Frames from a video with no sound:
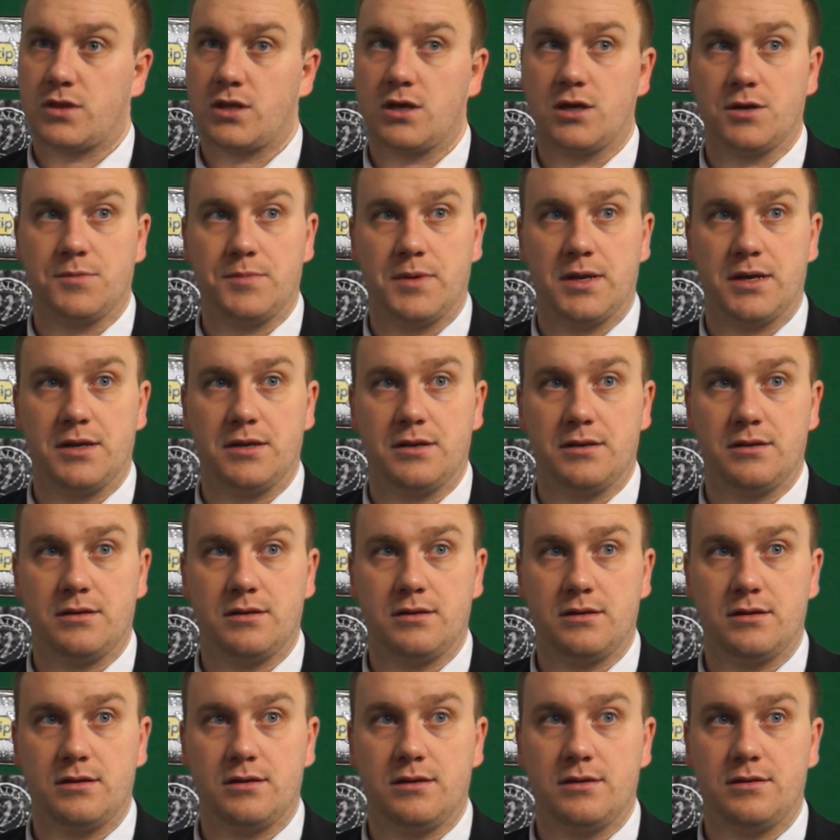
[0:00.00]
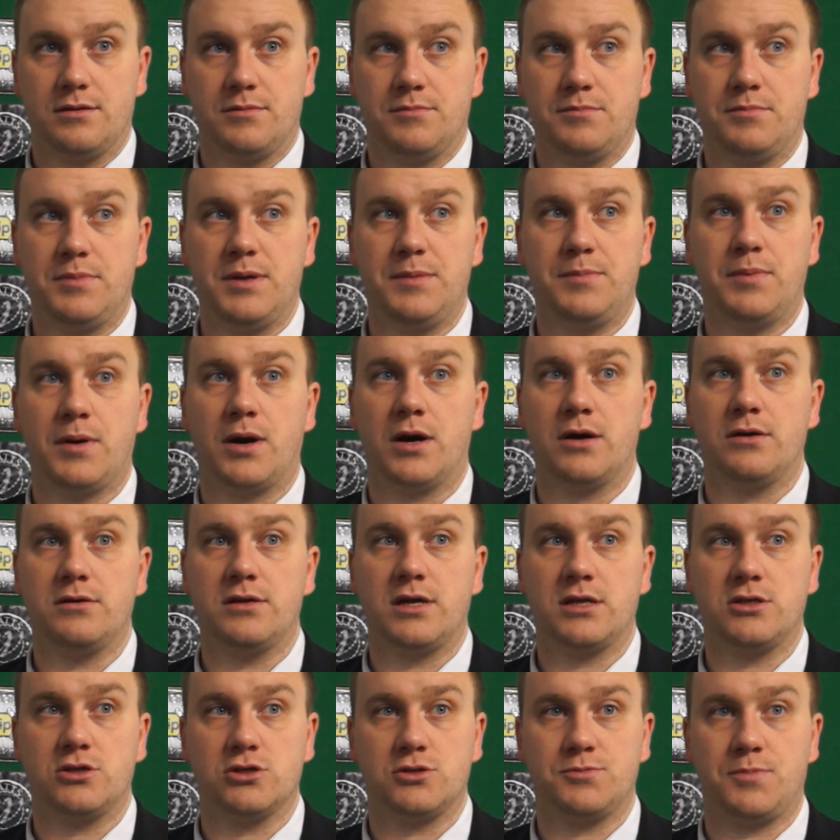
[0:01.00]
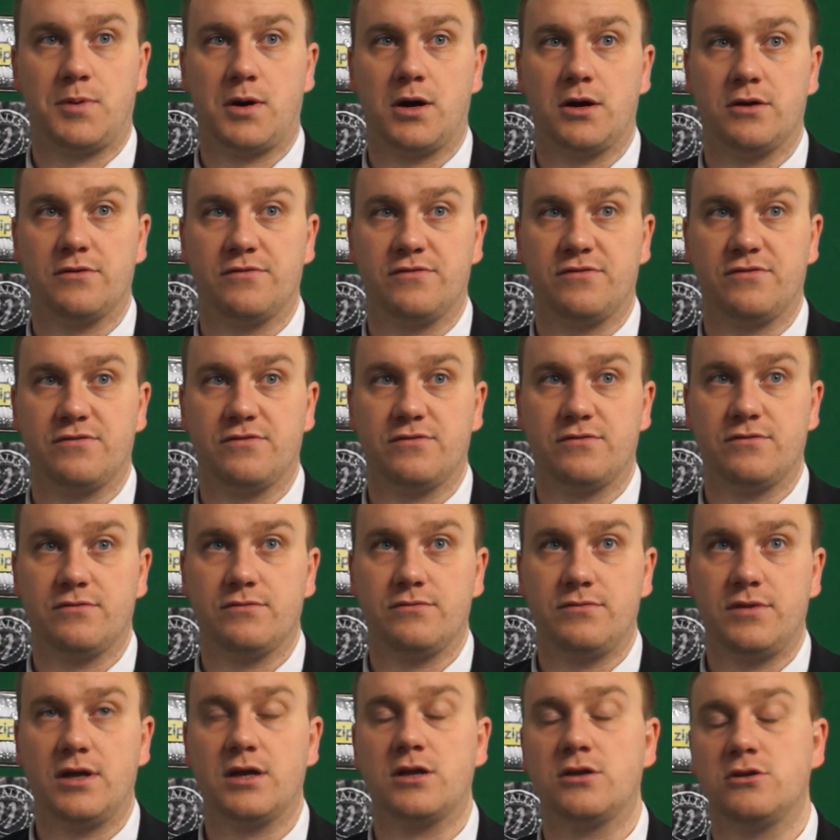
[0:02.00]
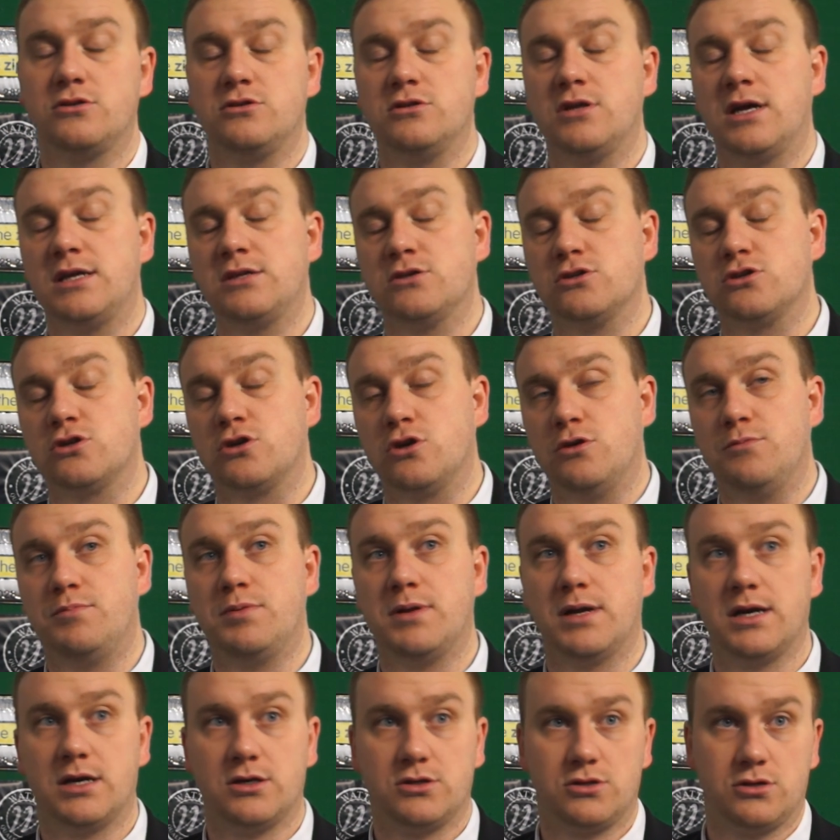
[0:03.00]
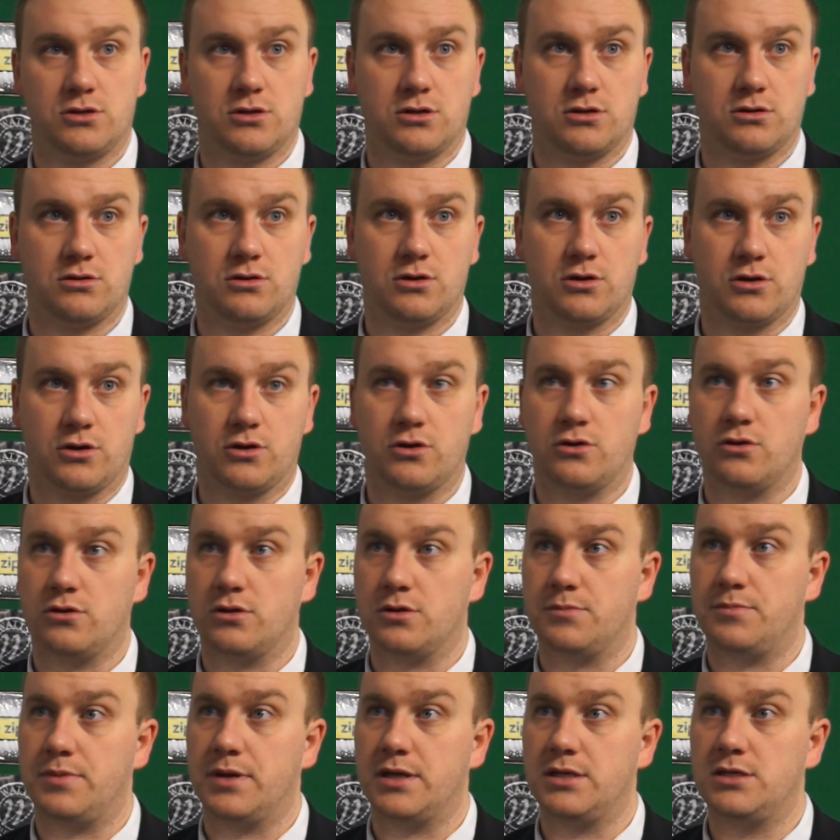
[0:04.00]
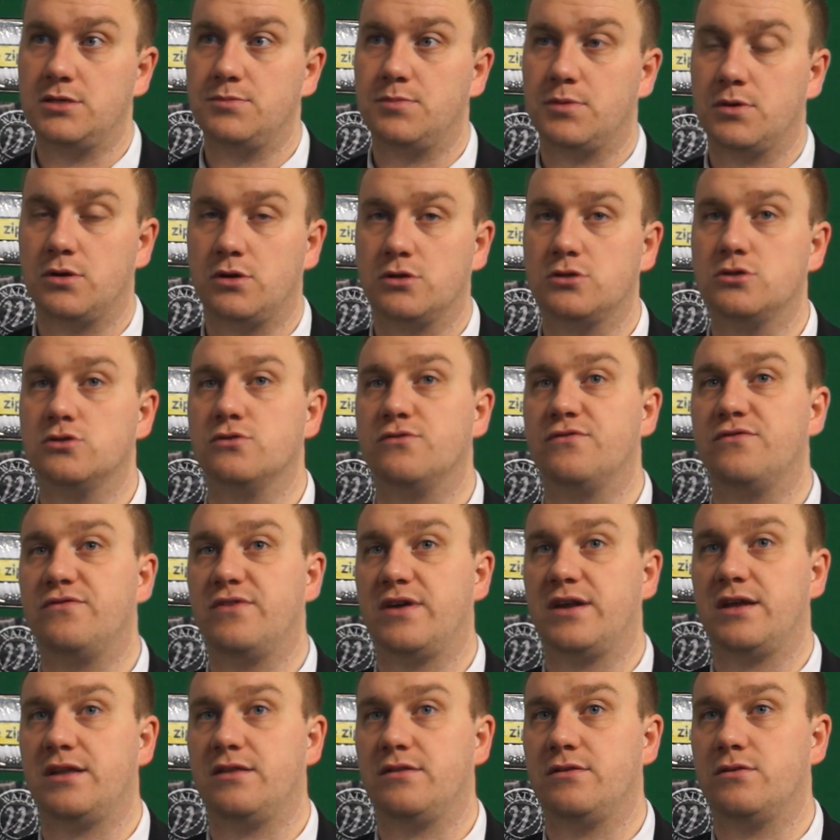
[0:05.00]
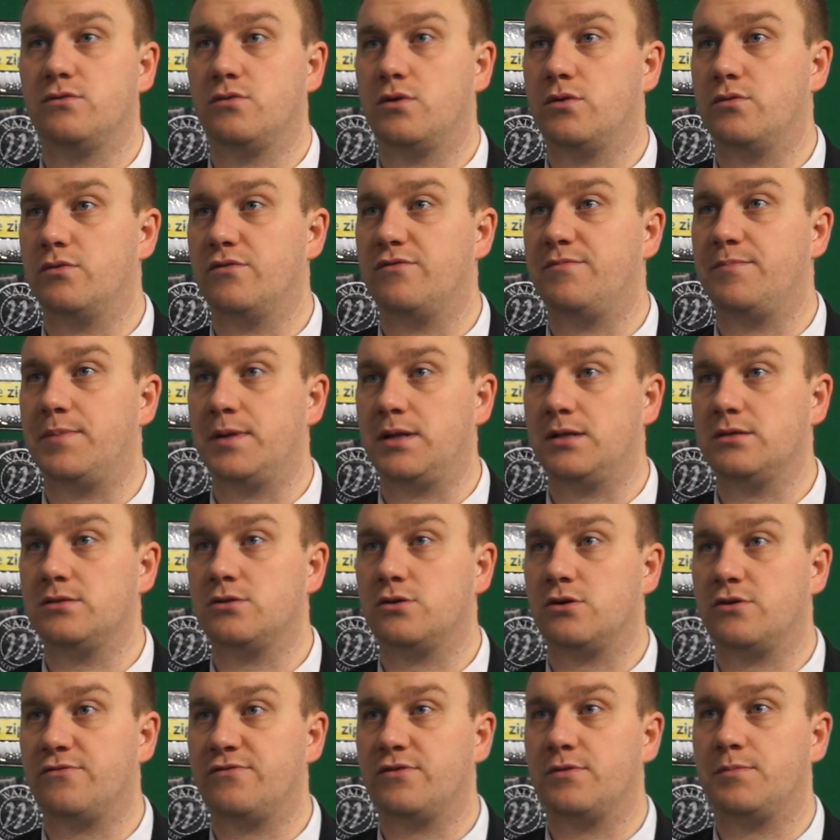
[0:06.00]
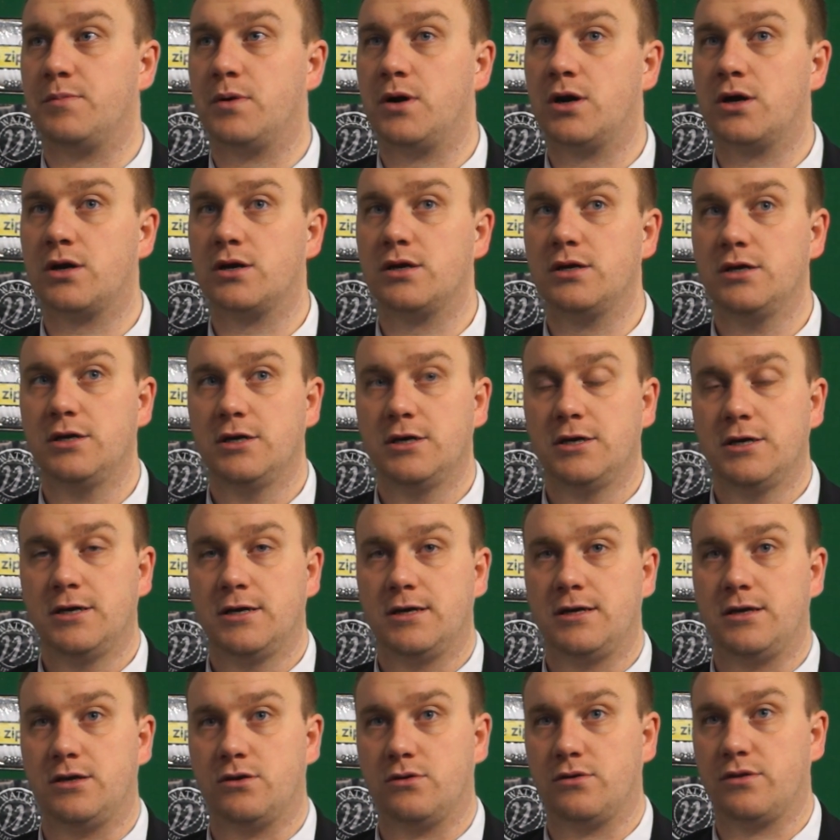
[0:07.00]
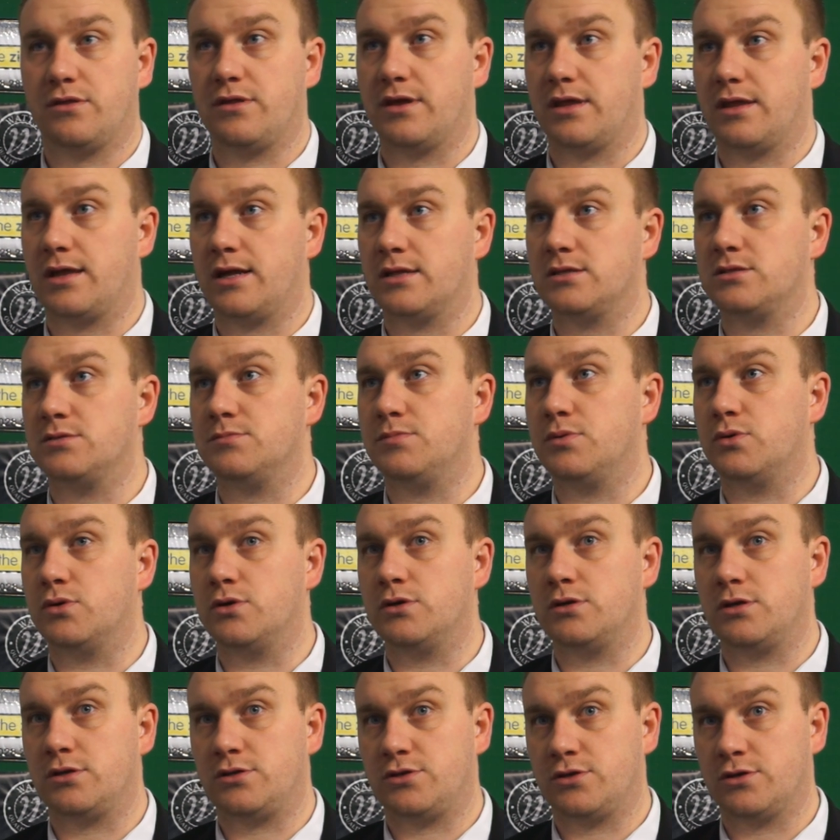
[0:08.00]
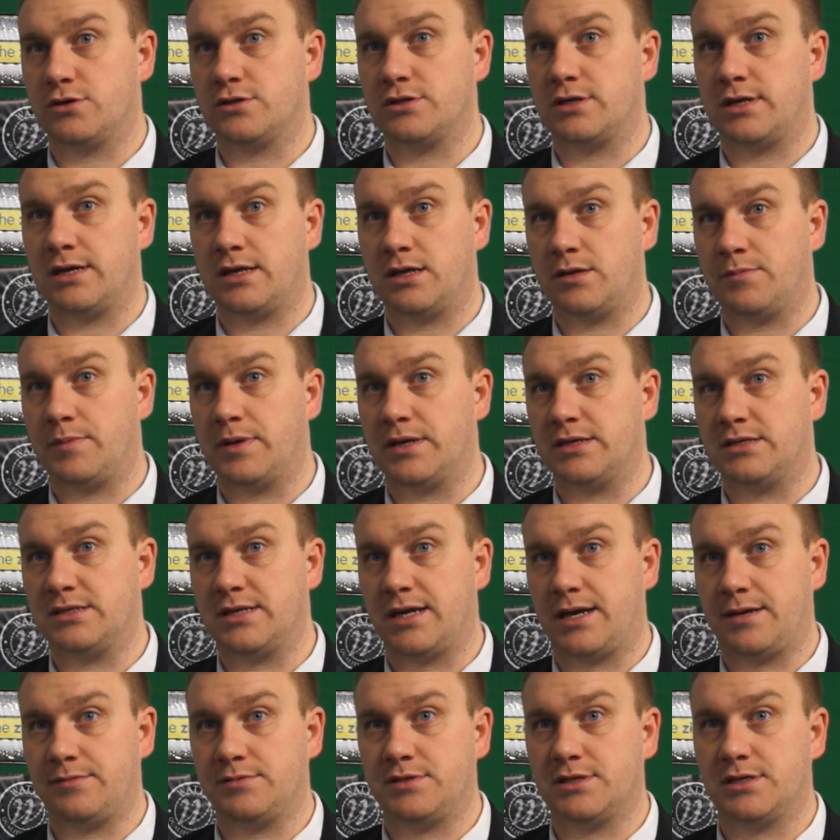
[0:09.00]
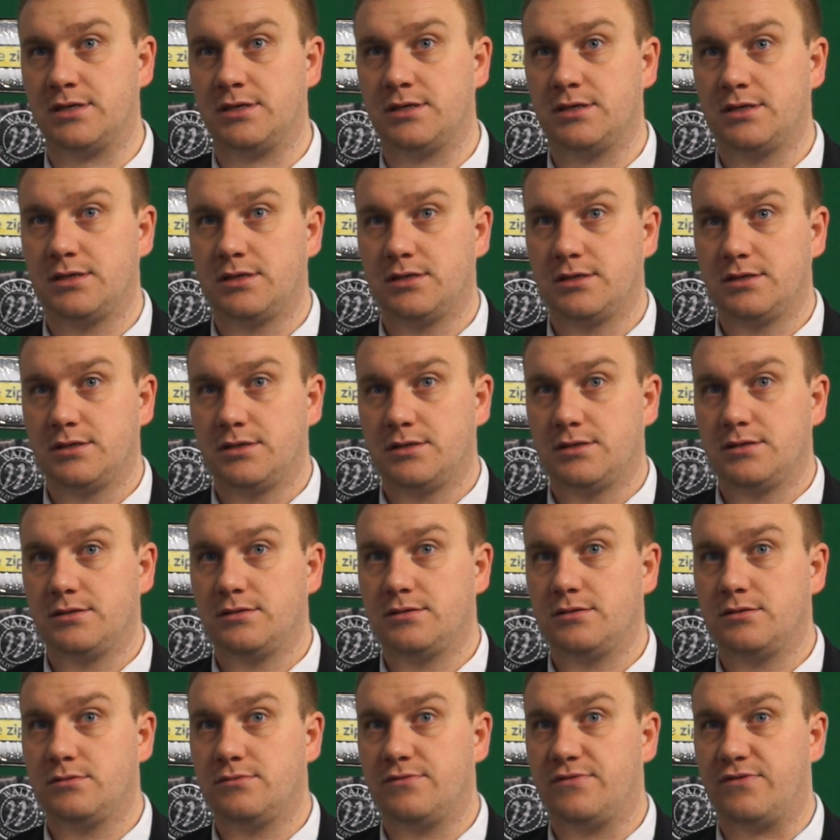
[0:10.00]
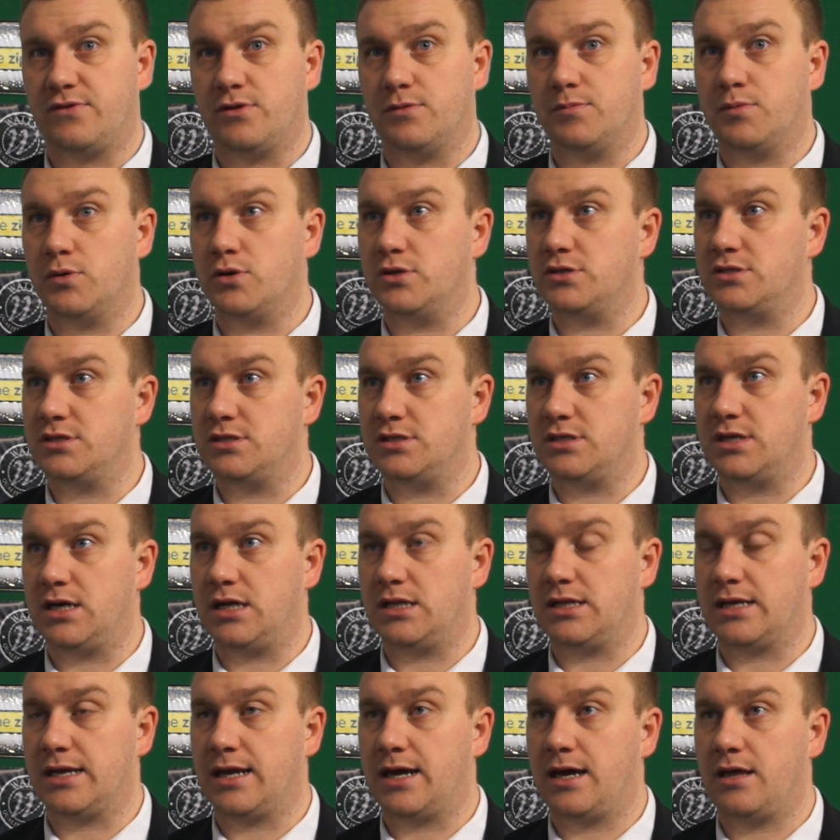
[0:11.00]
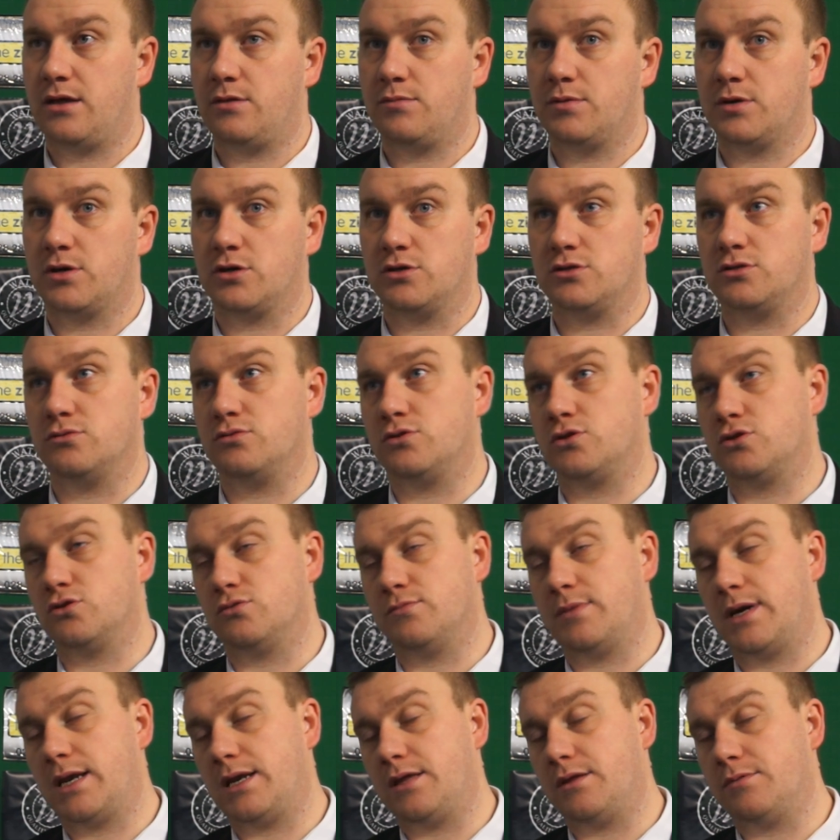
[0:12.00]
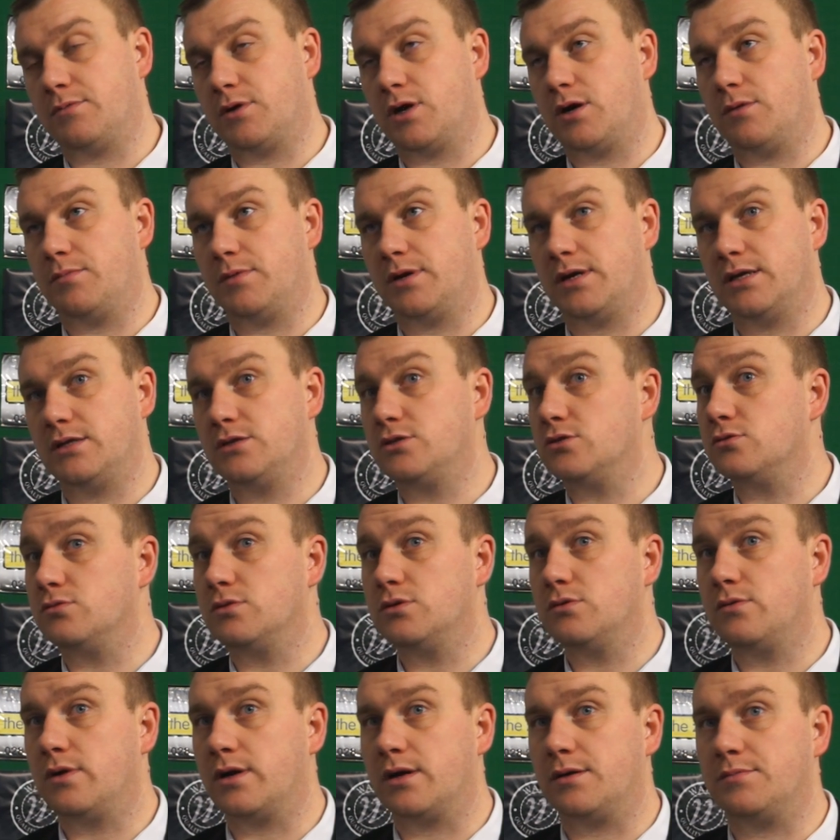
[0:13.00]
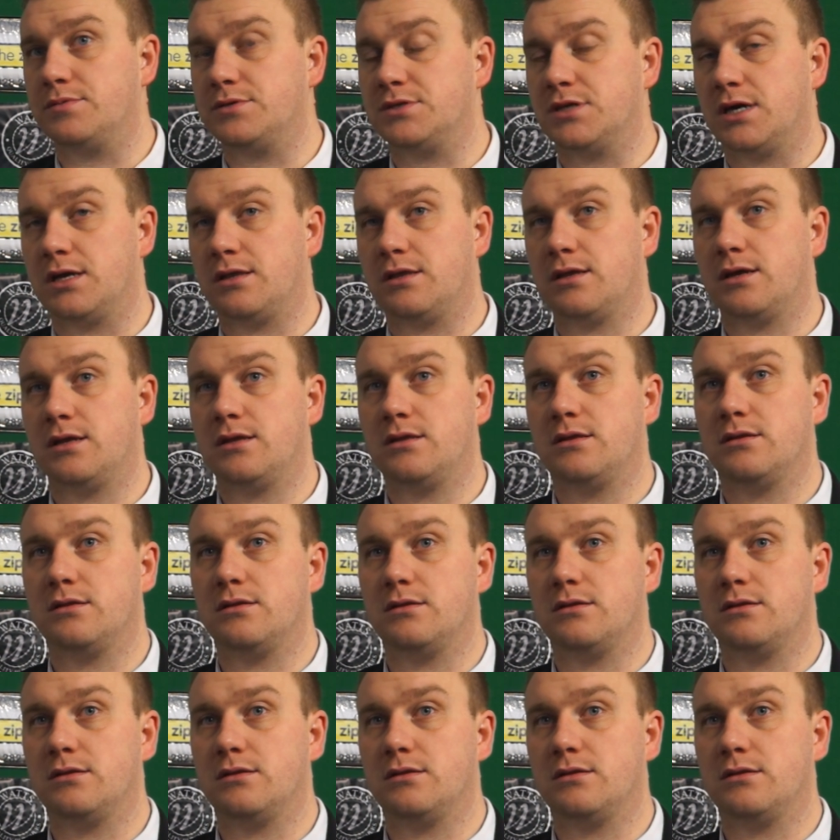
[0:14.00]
come in and be not just good players who are good on the pitch, but also fit into what we've built off the park. I think that's important. It took us a little bit of time for the boys to gel together because there was so many of them coming in. So we don't want to upset that.